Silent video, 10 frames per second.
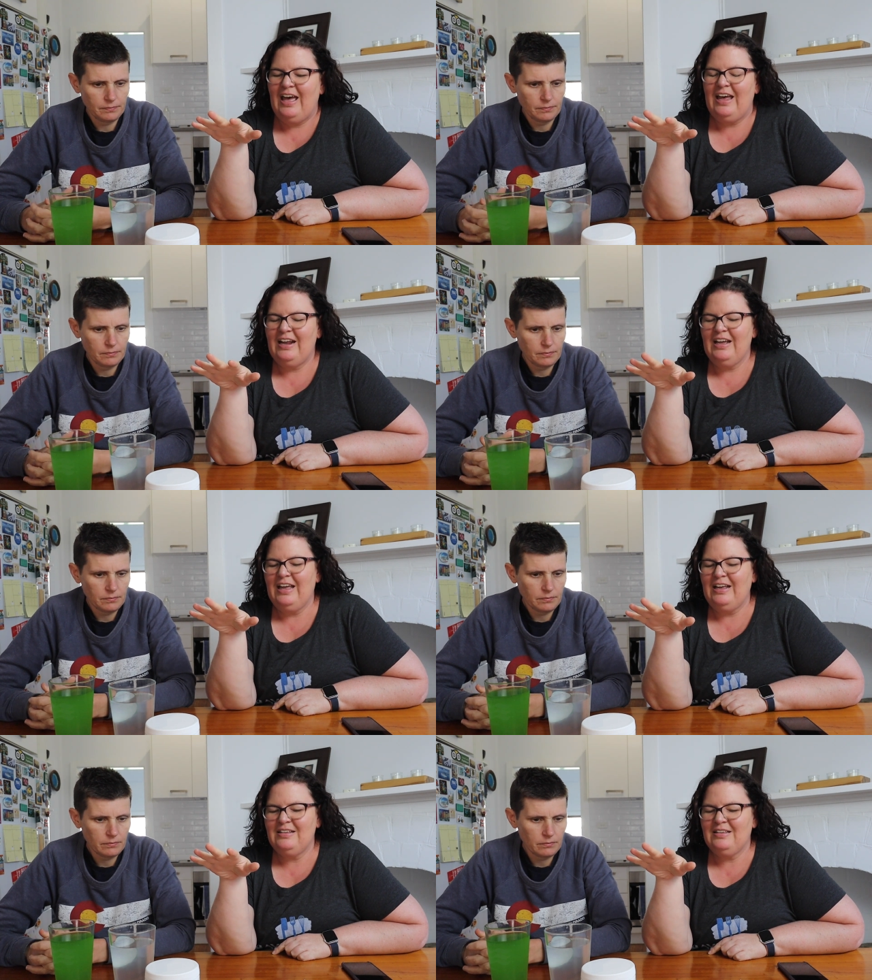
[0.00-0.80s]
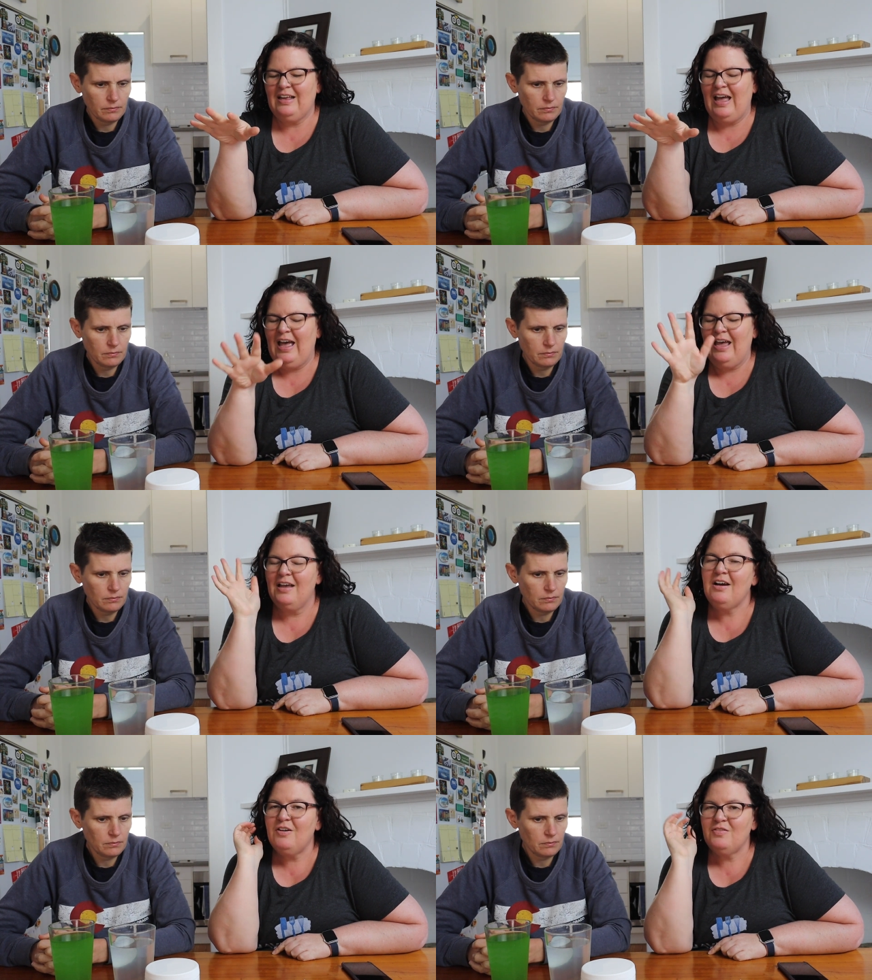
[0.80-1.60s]
Speaker 1: And I guess
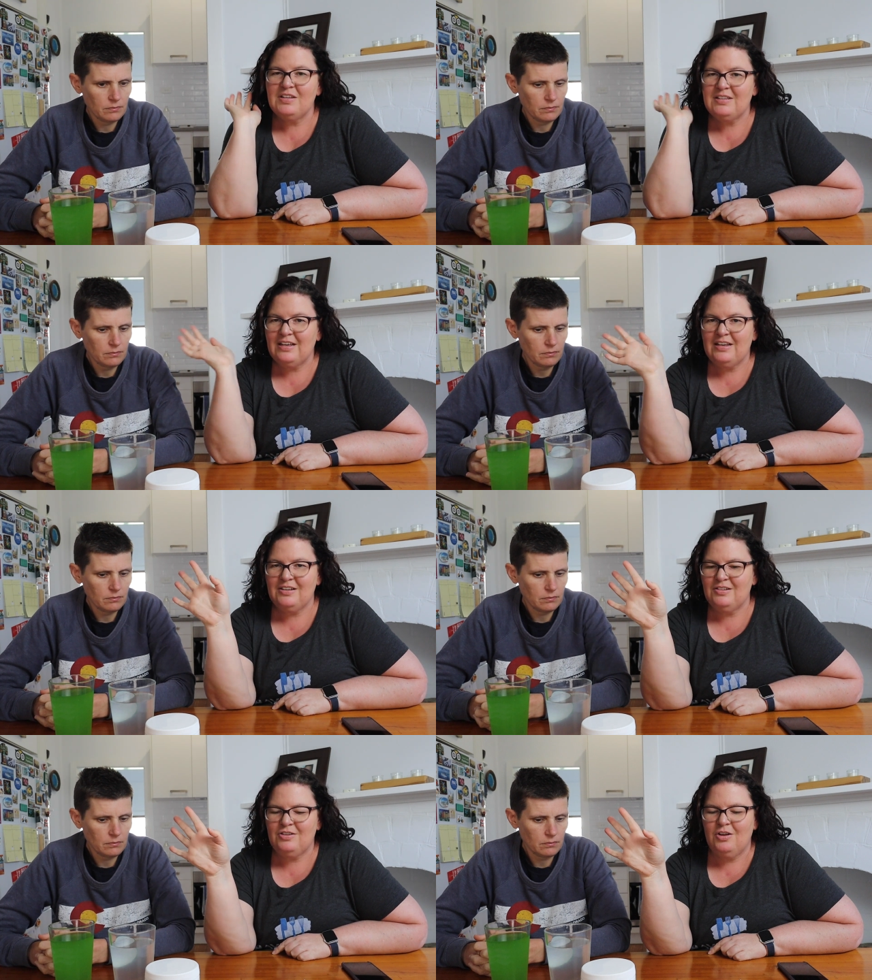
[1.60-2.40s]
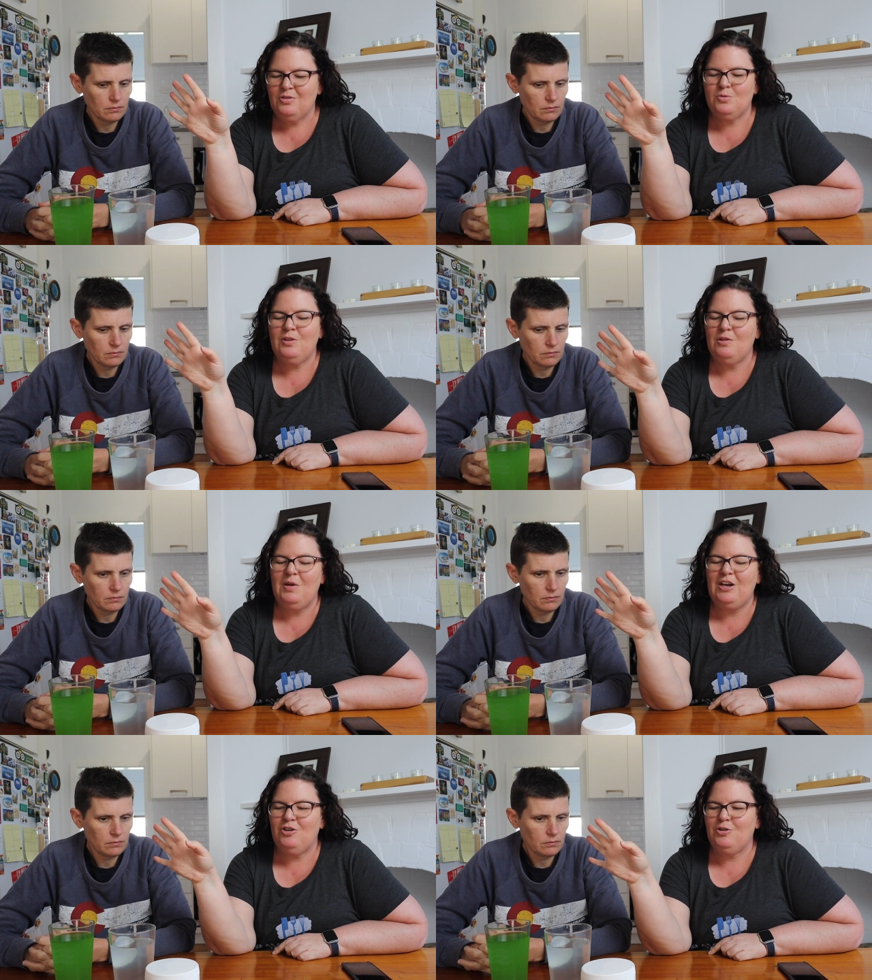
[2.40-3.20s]
a obviously consult with a
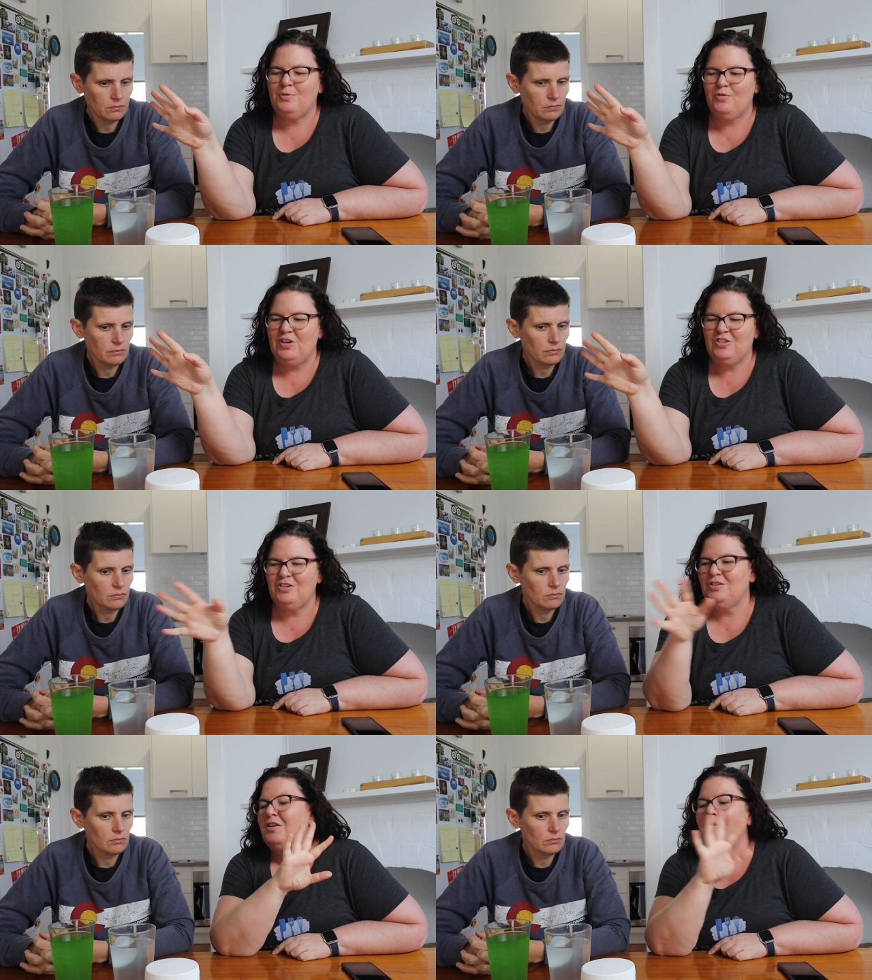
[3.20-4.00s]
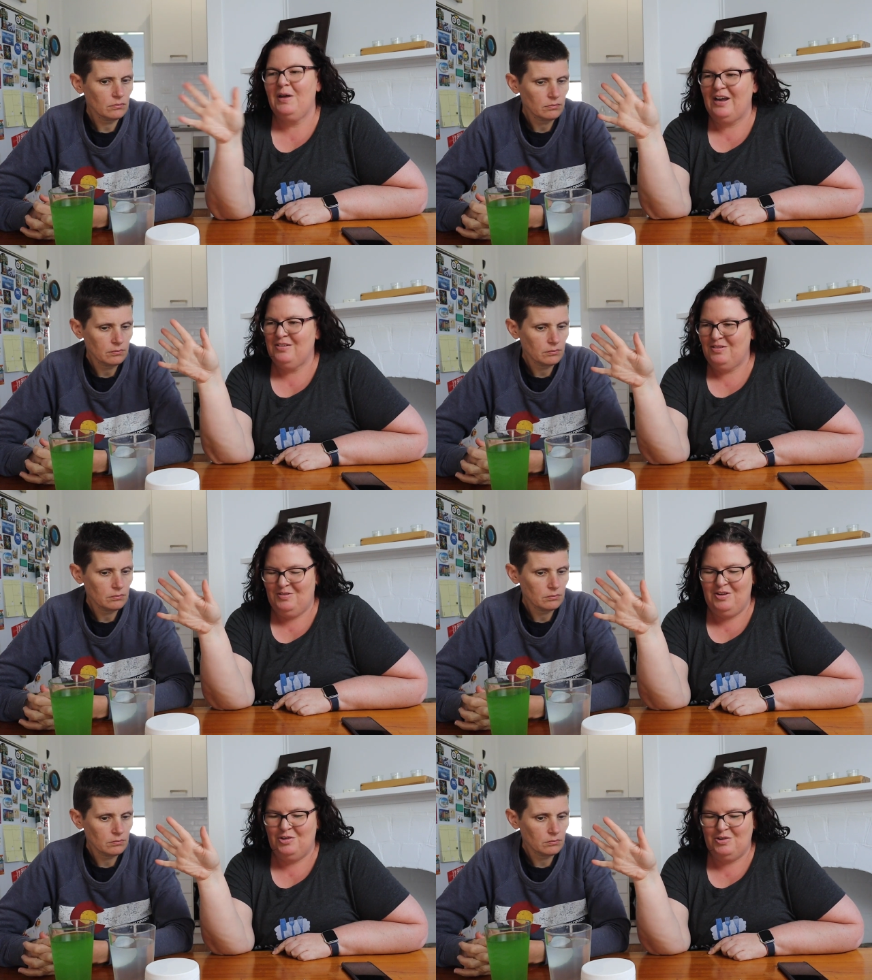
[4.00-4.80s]
medical professional about
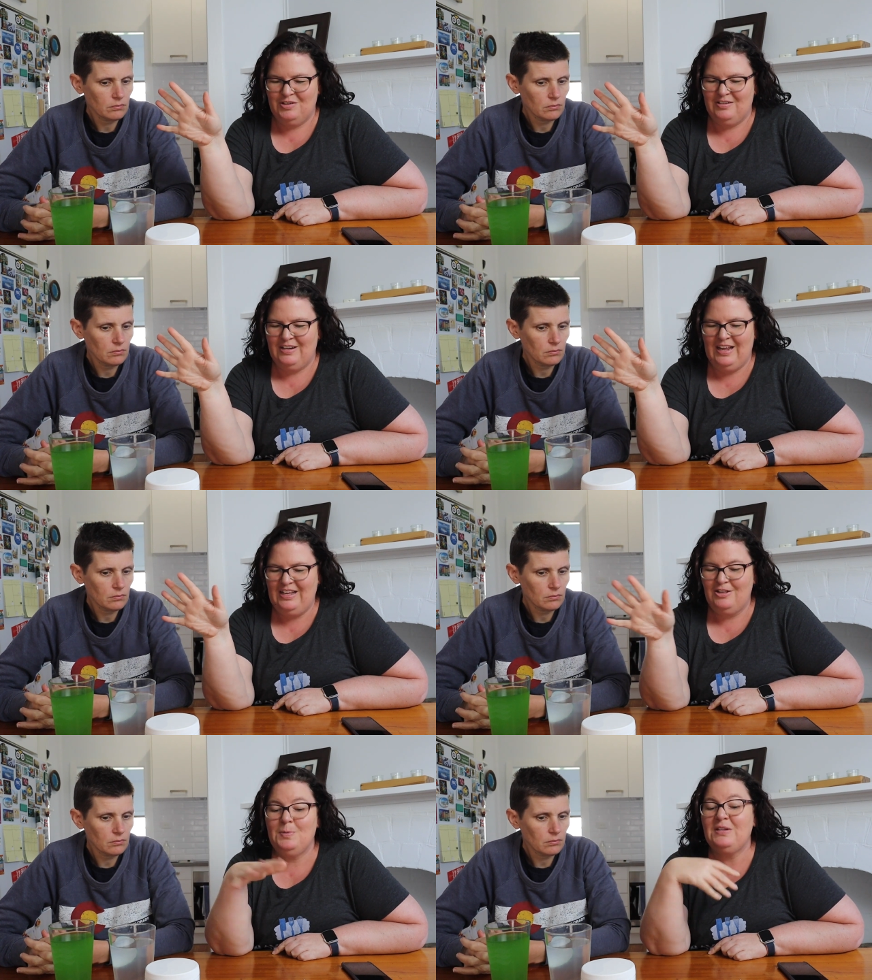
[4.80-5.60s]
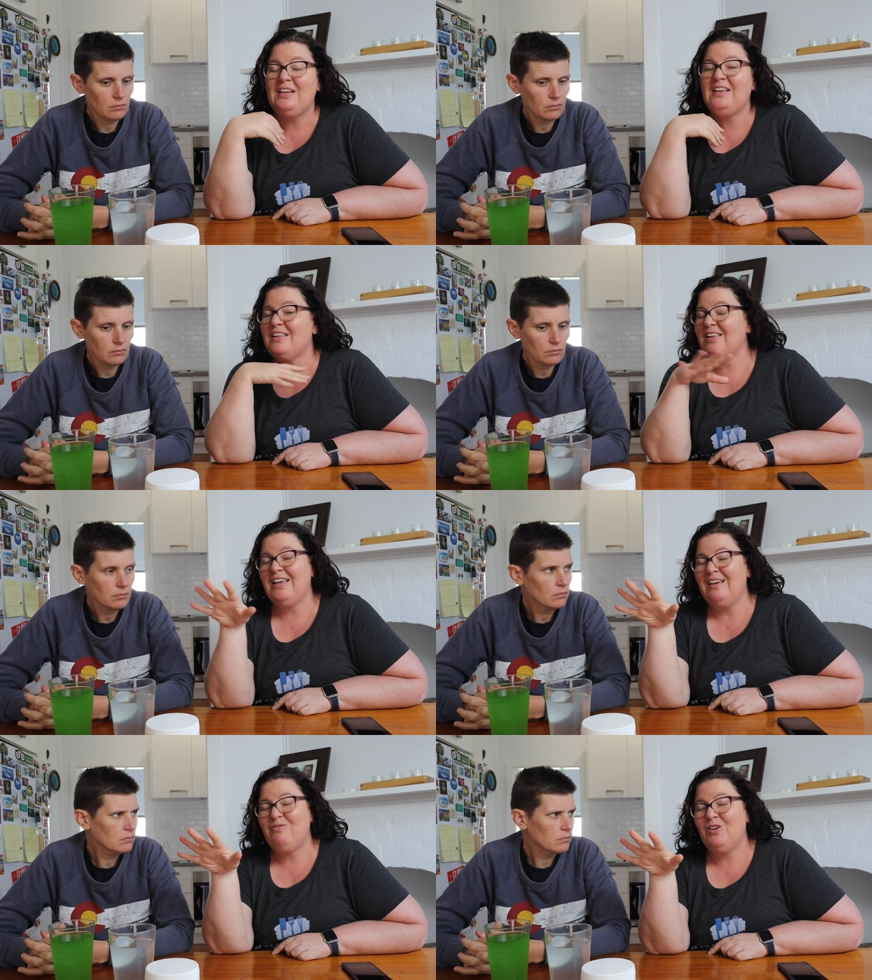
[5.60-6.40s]
your needs,
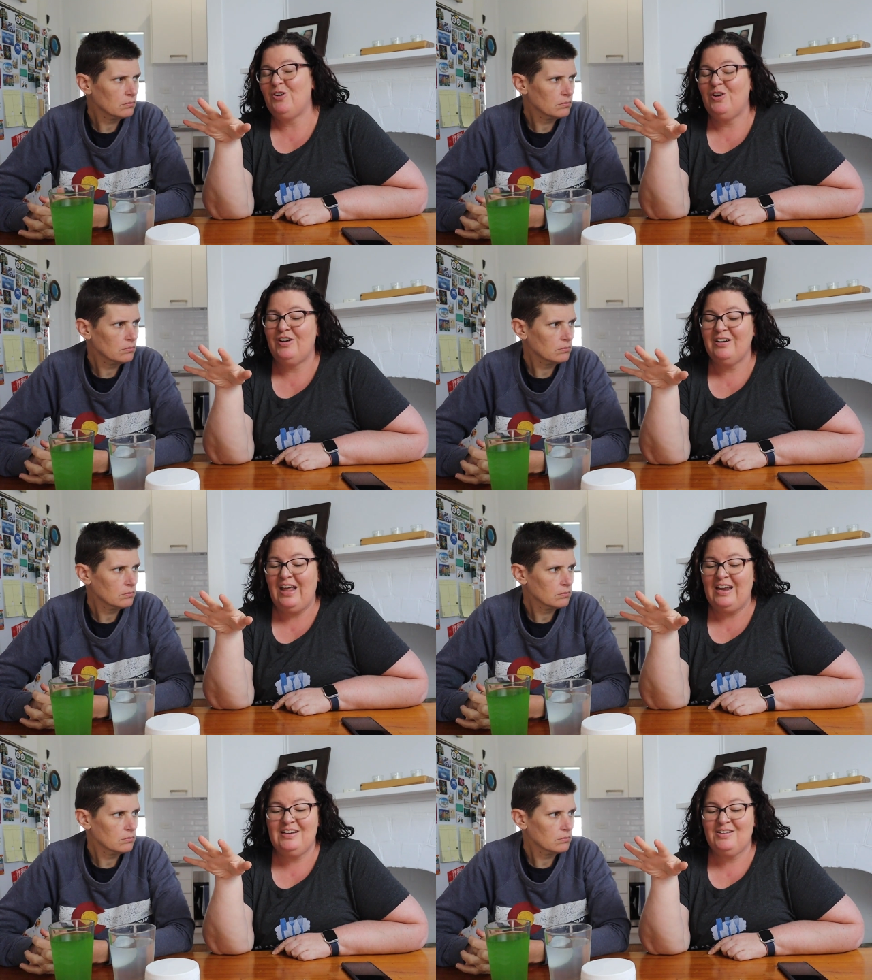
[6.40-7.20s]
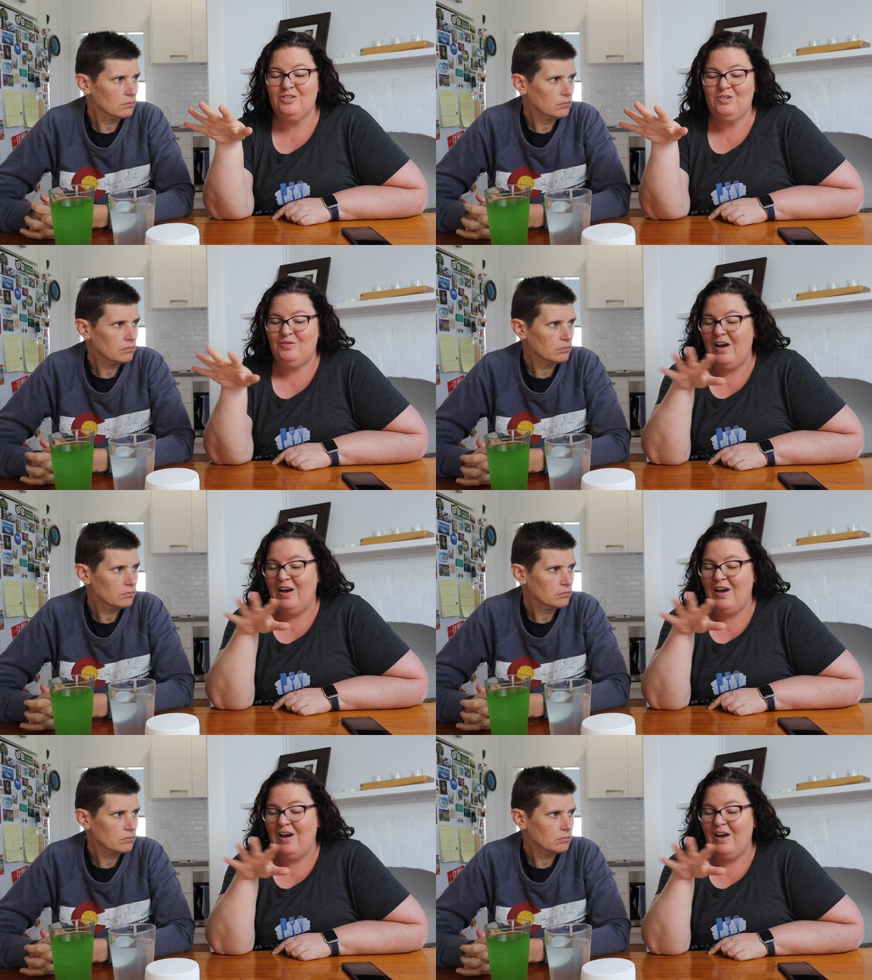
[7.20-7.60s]
particularly if you're on any sort